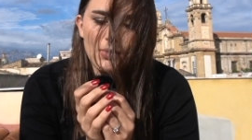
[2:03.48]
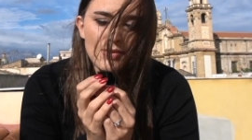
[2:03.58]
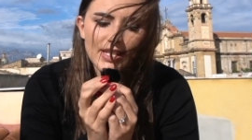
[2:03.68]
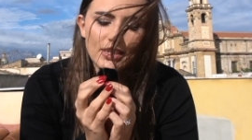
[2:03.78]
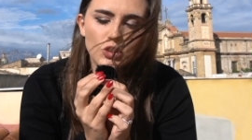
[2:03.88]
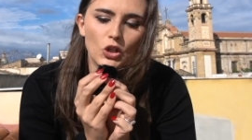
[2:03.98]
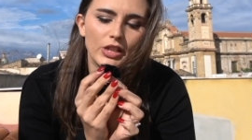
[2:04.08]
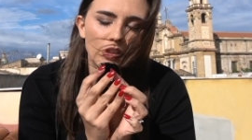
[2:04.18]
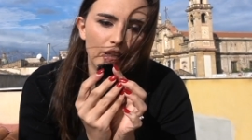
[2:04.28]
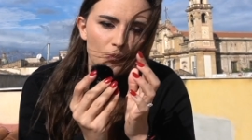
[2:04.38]
it was like the
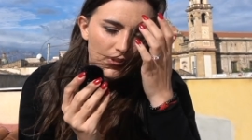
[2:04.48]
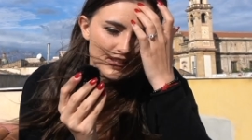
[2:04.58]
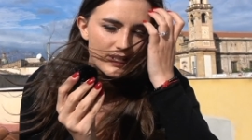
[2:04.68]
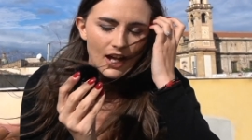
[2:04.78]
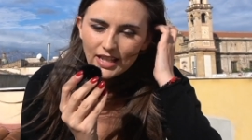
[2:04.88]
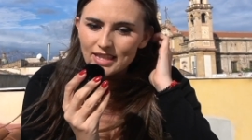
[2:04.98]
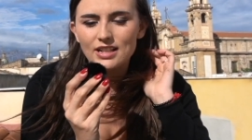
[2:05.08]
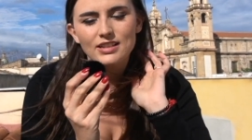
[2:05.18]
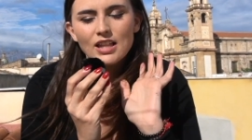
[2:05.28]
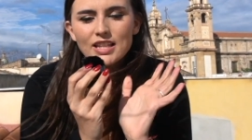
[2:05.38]
dirty looking ones, not like
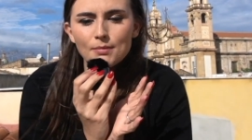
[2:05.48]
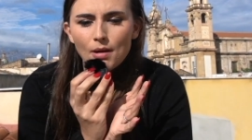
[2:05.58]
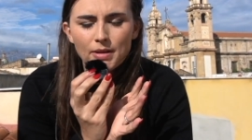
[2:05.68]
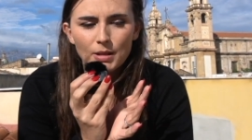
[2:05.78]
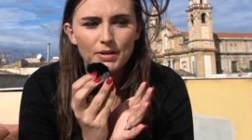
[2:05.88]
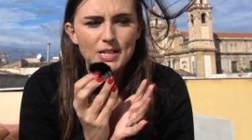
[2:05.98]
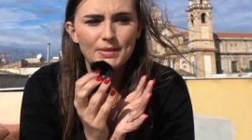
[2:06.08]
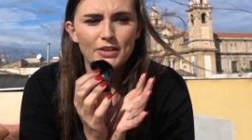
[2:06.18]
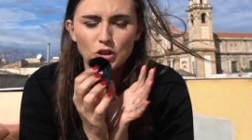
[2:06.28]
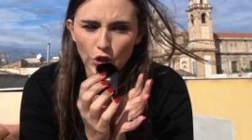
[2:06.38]
the palmetto bugs,
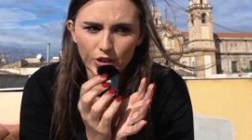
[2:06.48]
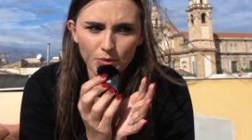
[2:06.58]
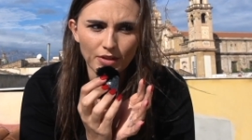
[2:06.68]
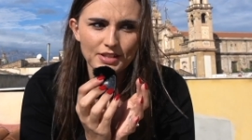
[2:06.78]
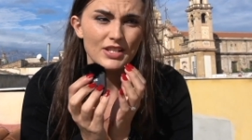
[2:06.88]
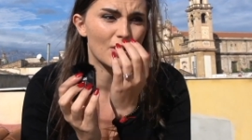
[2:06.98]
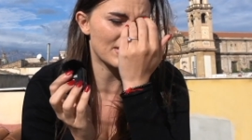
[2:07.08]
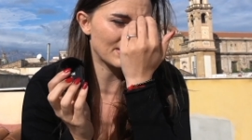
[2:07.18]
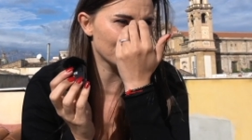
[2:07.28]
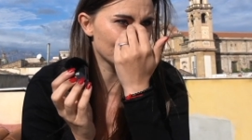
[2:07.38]
but like the dirty ones. And I
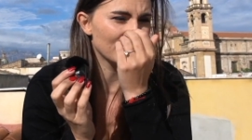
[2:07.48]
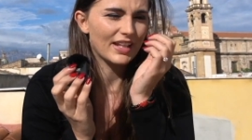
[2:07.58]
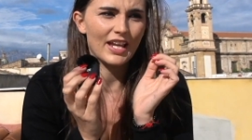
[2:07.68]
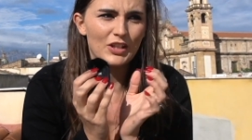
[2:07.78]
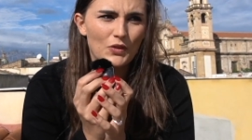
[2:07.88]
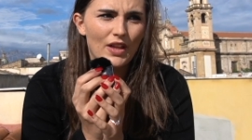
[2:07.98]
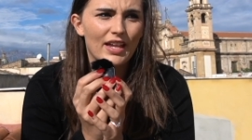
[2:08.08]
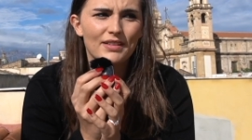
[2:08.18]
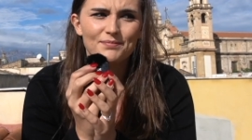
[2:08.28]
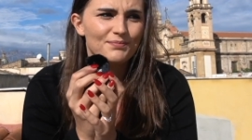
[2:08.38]
was like, can't do
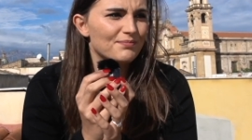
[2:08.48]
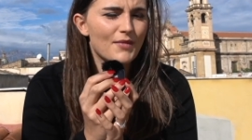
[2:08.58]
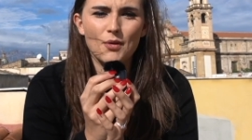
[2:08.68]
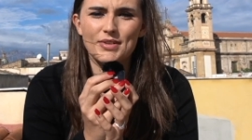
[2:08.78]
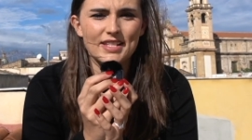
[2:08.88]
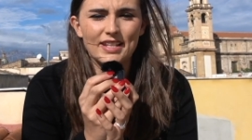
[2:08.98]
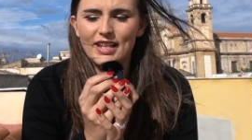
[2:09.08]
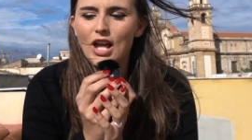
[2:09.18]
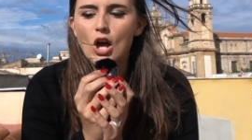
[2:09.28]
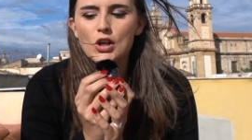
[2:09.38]
that. Not risking
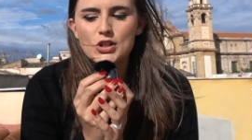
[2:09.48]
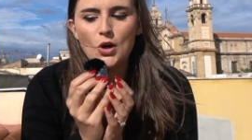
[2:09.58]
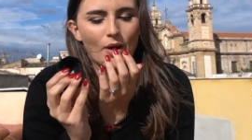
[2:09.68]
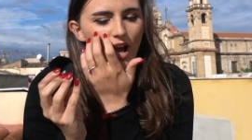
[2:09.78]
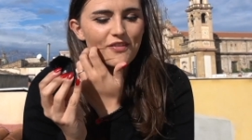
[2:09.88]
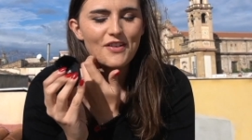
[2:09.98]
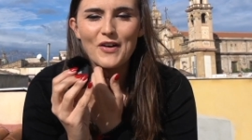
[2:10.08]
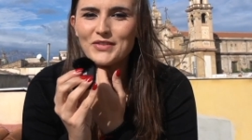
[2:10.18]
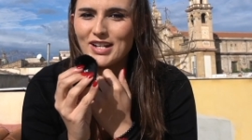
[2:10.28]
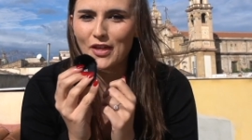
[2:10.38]
it. So I
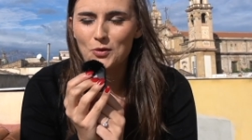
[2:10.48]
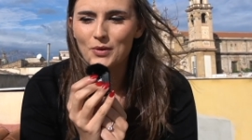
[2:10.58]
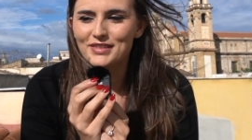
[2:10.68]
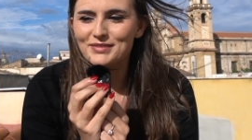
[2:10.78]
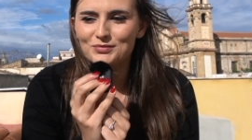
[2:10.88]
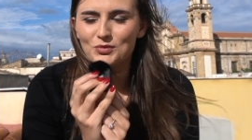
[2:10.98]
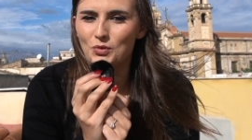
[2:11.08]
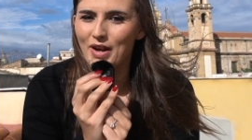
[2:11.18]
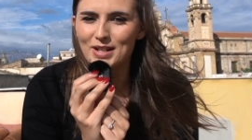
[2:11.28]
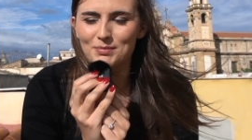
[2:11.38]
found another one
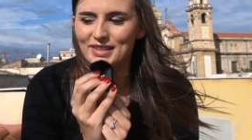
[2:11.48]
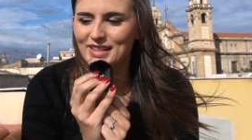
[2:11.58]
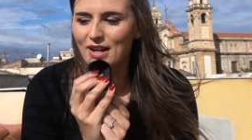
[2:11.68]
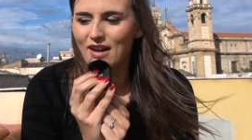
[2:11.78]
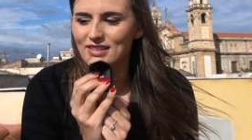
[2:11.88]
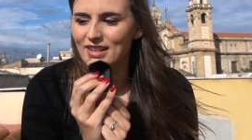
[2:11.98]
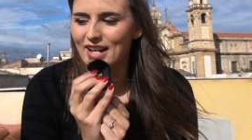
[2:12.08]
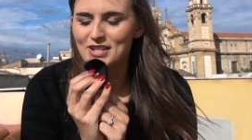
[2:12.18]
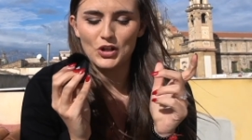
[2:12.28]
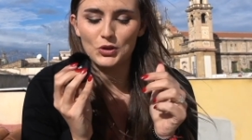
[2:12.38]
randomly
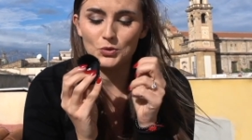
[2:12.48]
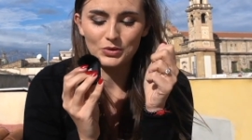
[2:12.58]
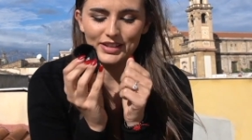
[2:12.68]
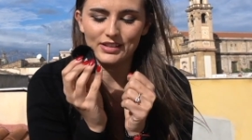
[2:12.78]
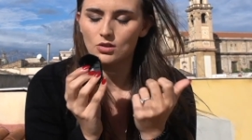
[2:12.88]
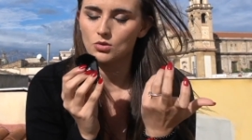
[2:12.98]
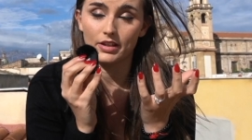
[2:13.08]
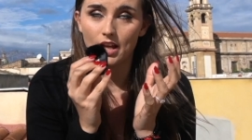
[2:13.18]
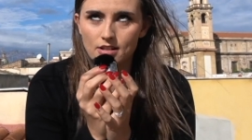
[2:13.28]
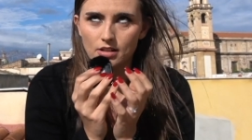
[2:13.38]
online. I started
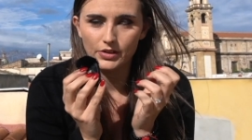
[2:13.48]
I started